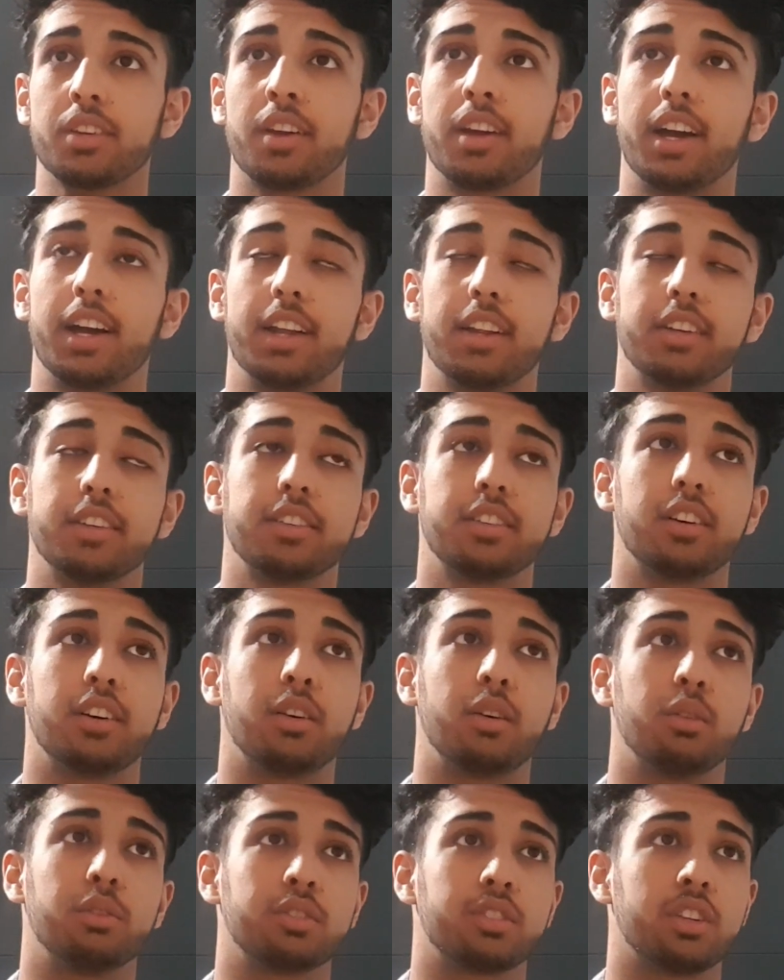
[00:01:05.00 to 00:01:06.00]
I
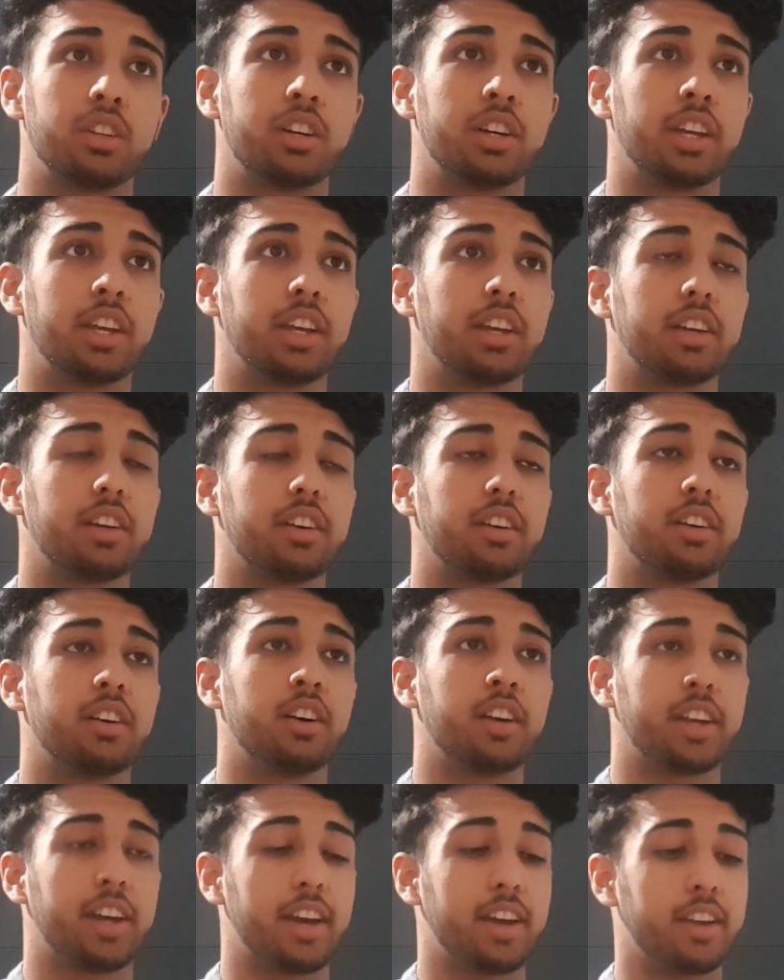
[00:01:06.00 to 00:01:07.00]
was like,
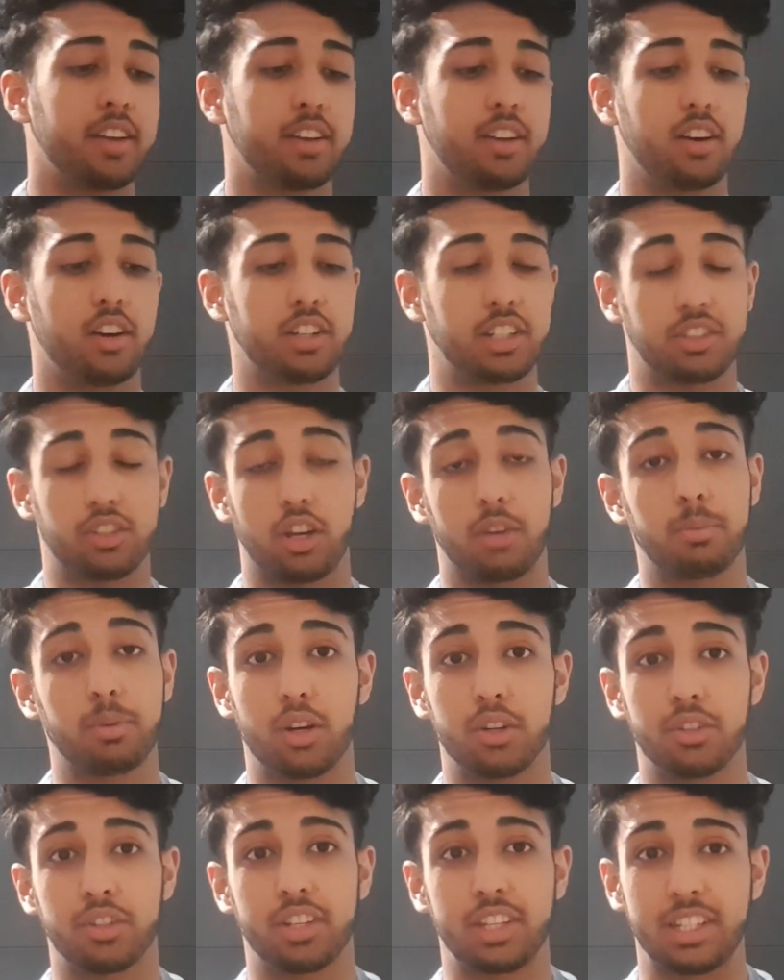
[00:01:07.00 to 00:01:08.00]
okay, I need to apply
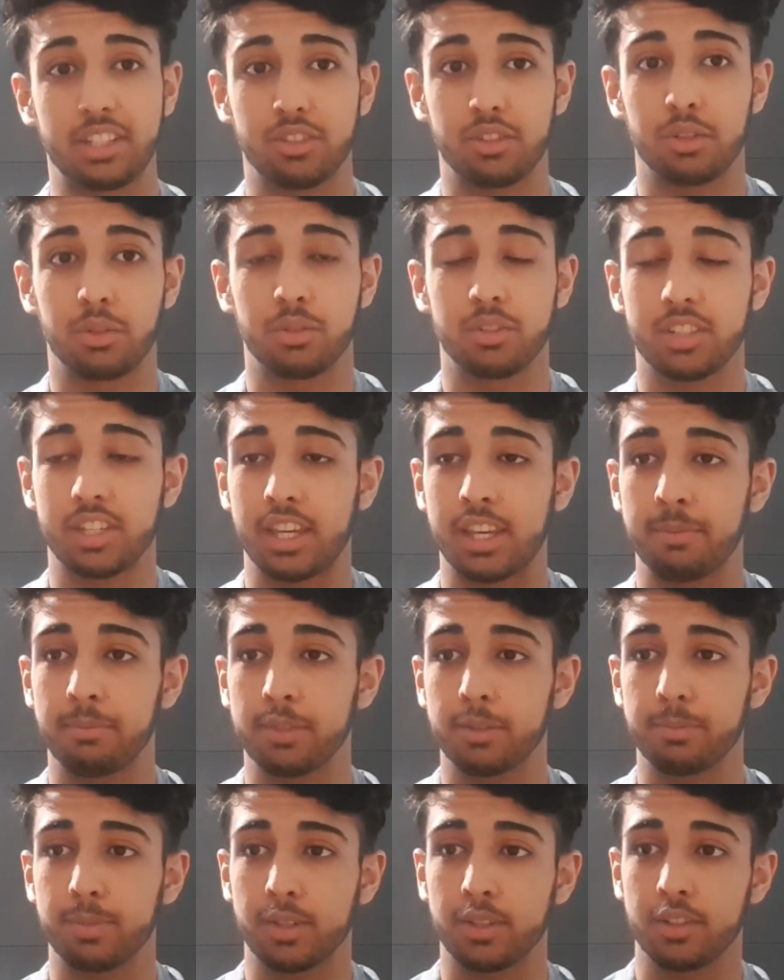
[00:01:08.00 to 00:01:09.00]
to these two schemes
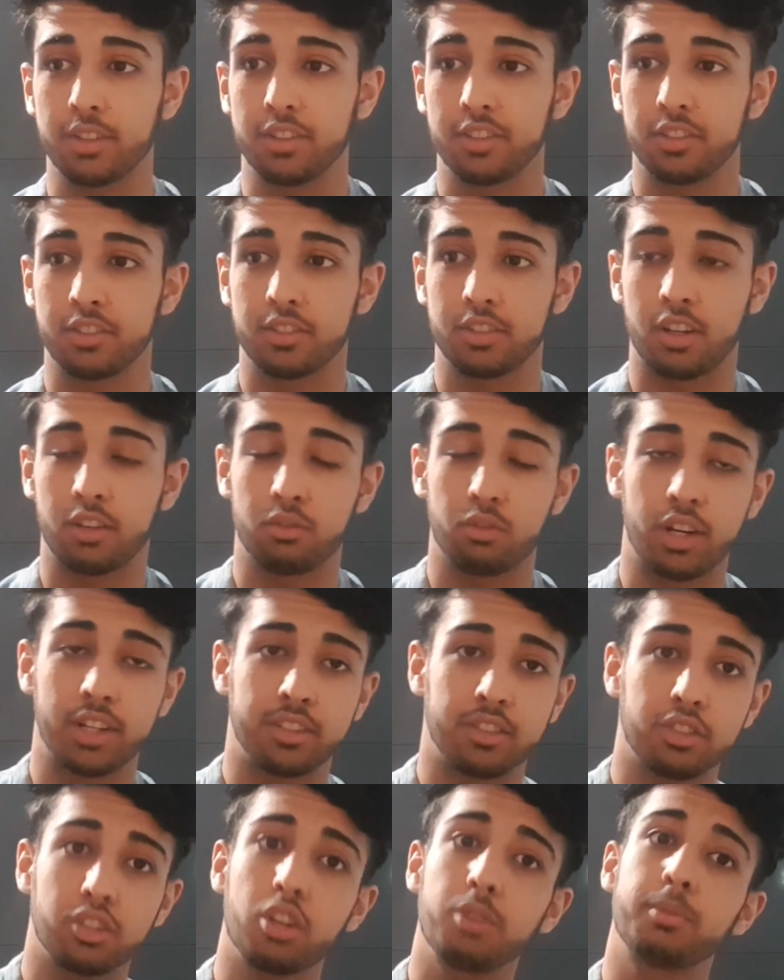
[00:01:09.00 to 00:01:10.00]
because I read
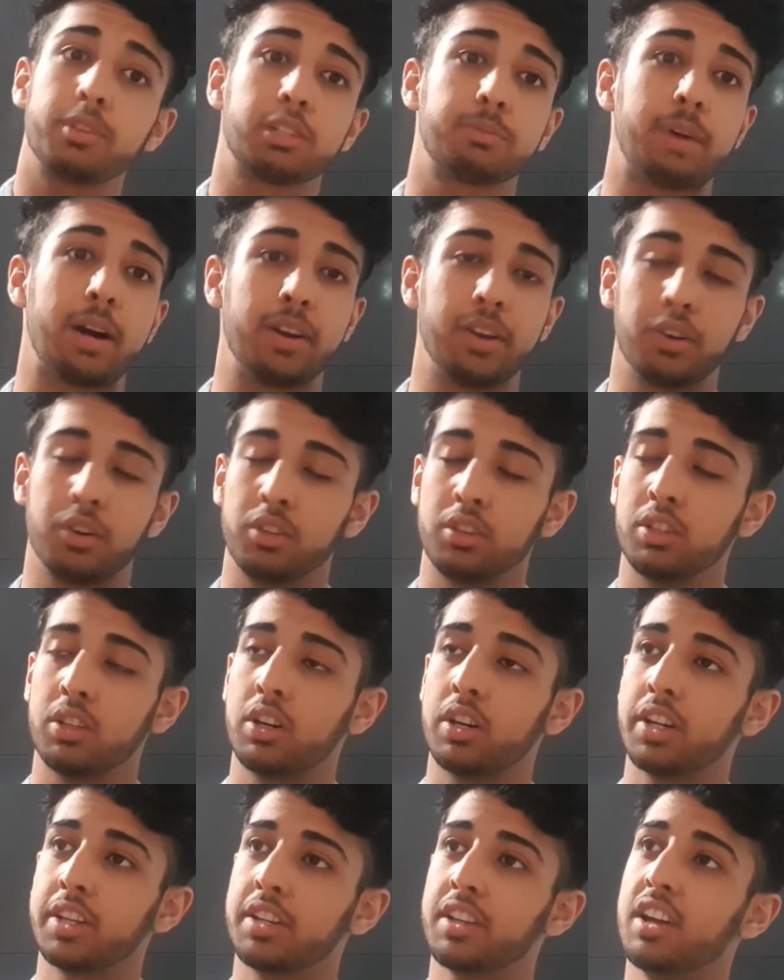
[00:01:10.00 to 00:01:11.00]
so much about it
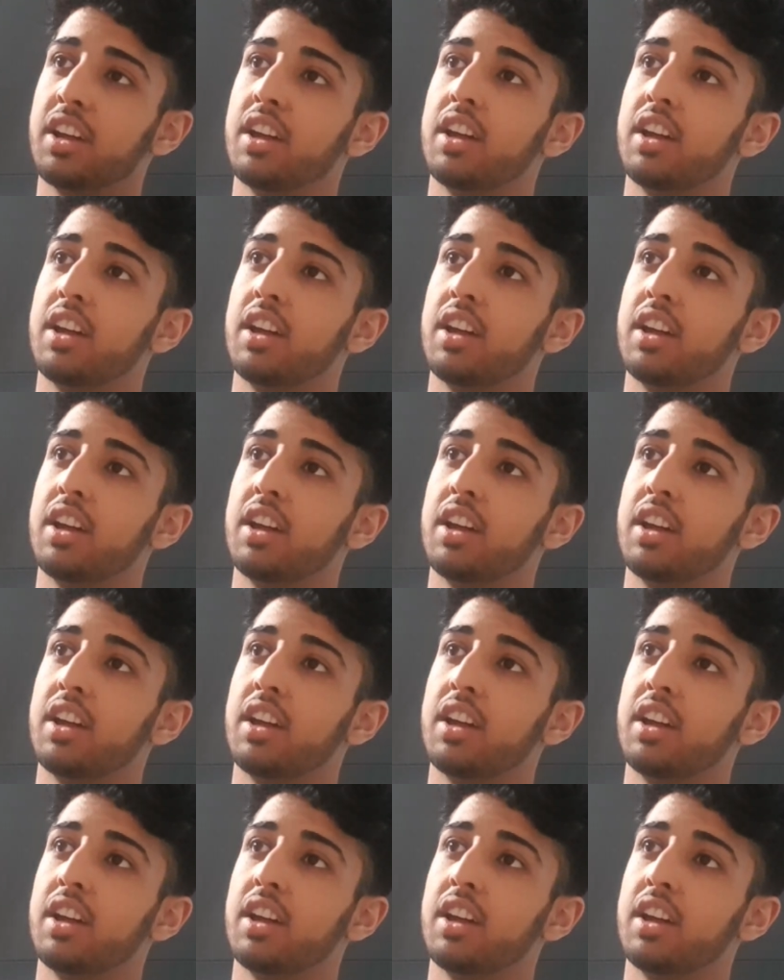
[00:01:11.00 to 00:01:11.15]
online.